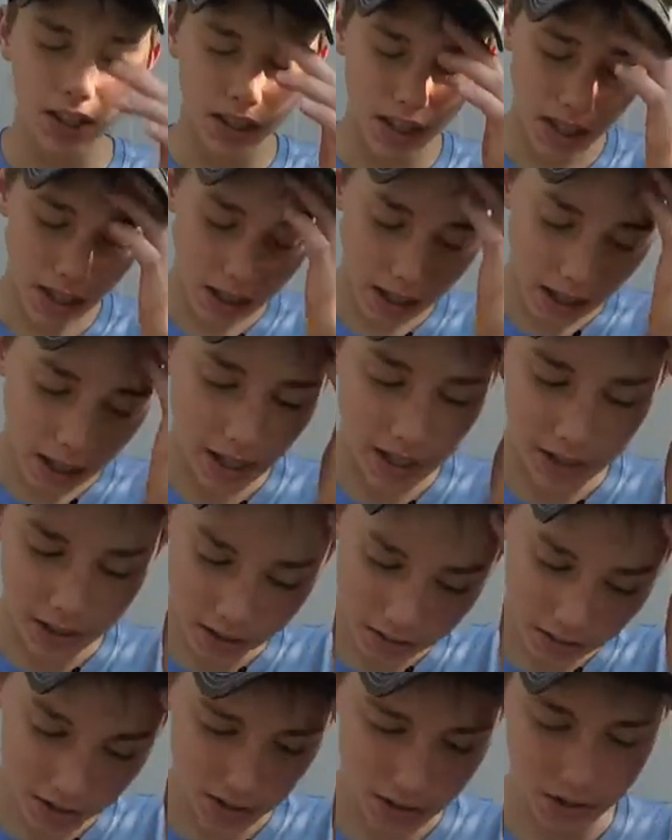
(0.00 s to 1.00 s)
They like
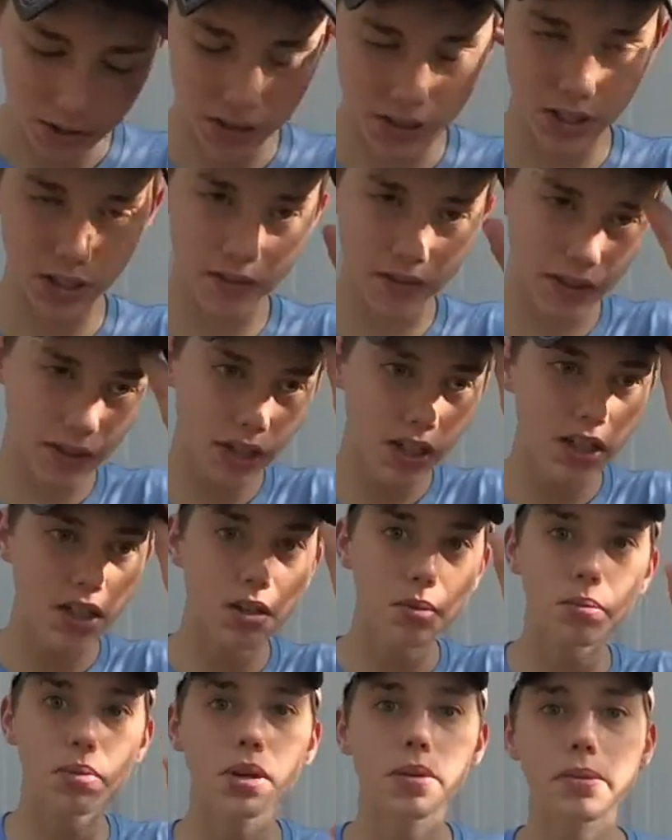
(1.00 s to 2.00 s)
structure and cover.
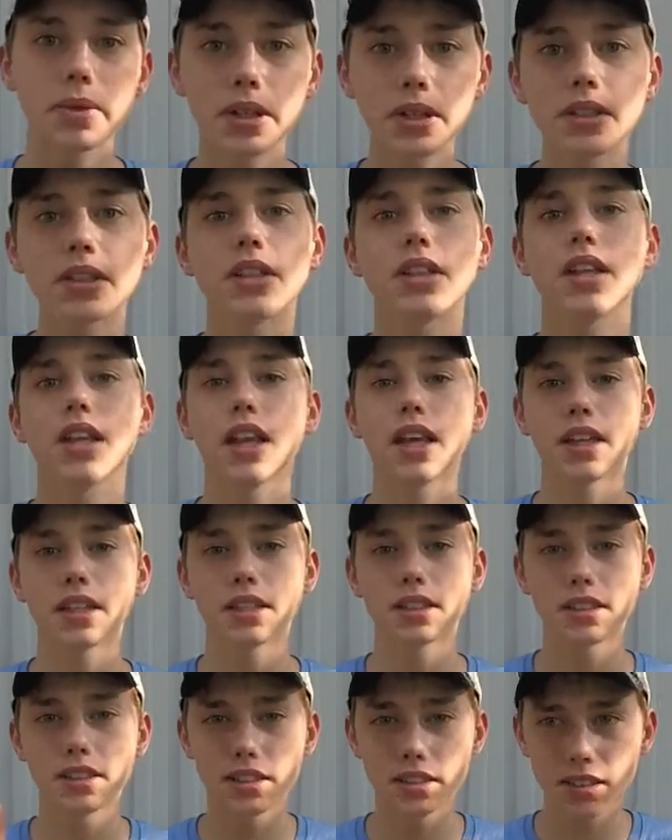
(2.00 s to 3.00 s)
Primarily they
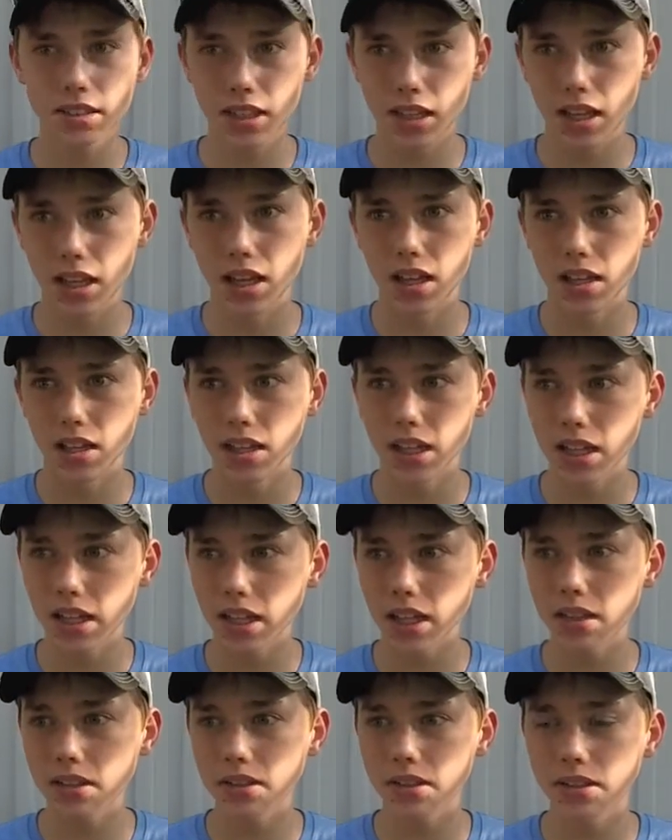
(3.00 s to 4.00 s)
like lay
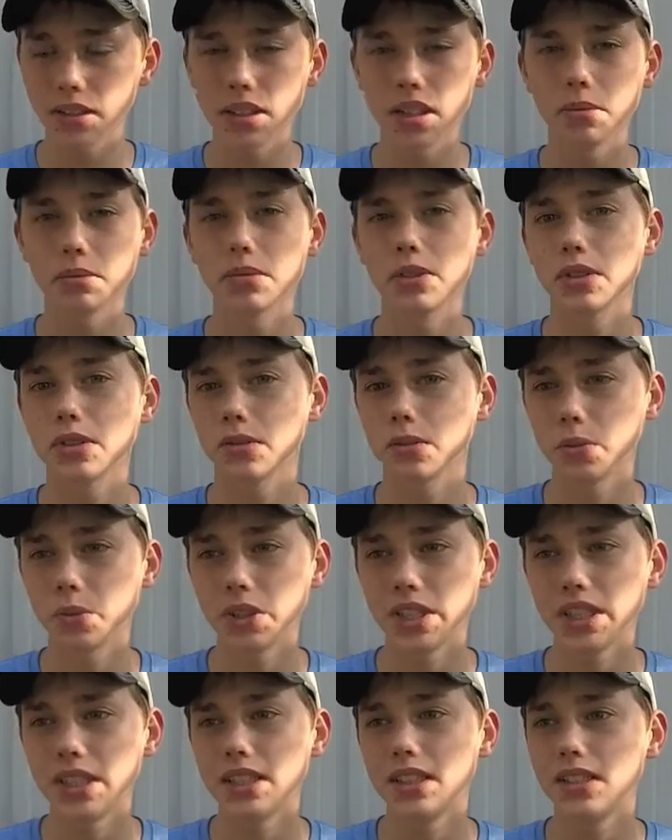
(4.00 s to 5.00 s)
down stumps,
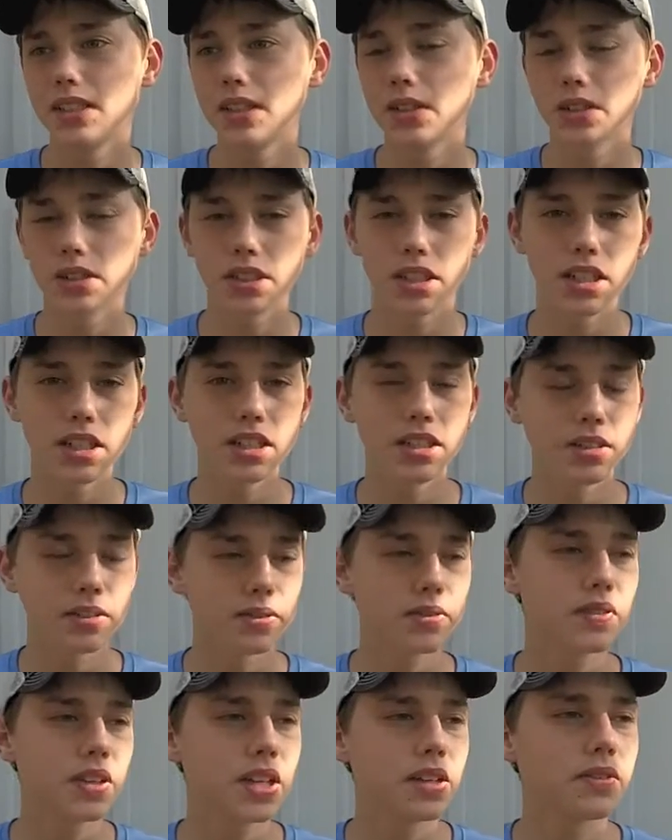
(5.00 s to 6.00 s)
weeds. Those are kind of their
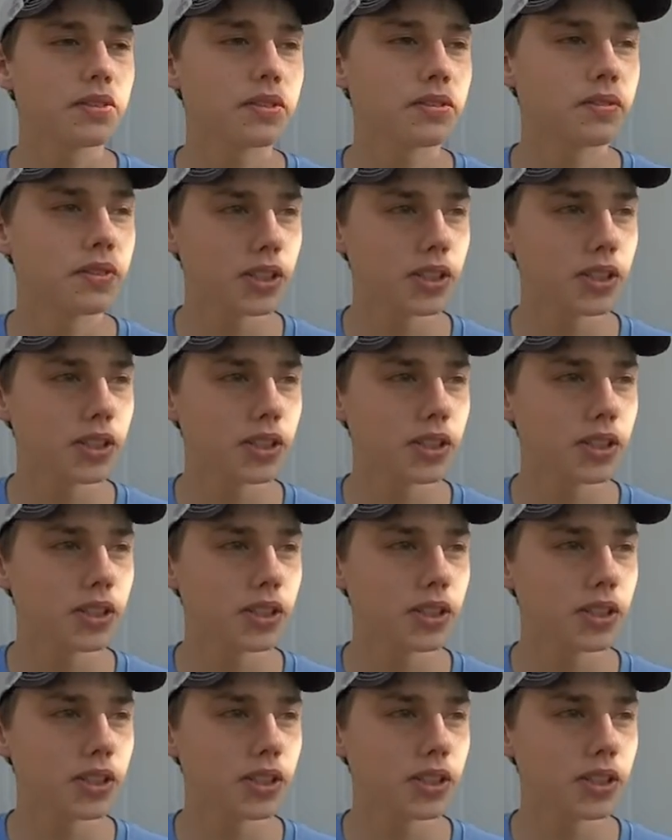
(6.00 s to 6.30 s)
favorite.